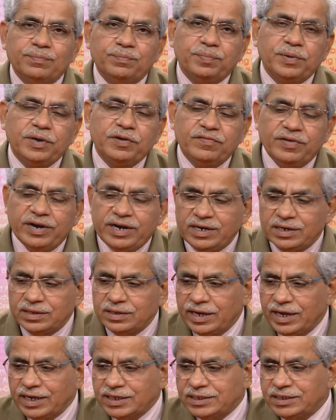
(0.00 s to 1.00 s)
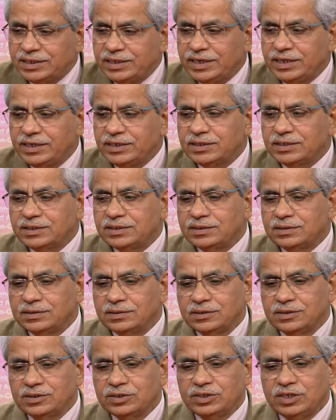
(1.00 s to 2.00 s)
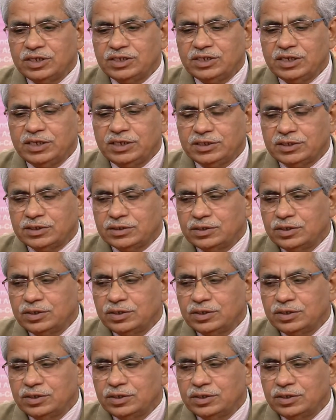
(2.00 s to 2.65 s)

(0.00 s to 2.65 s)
prevent accidents such as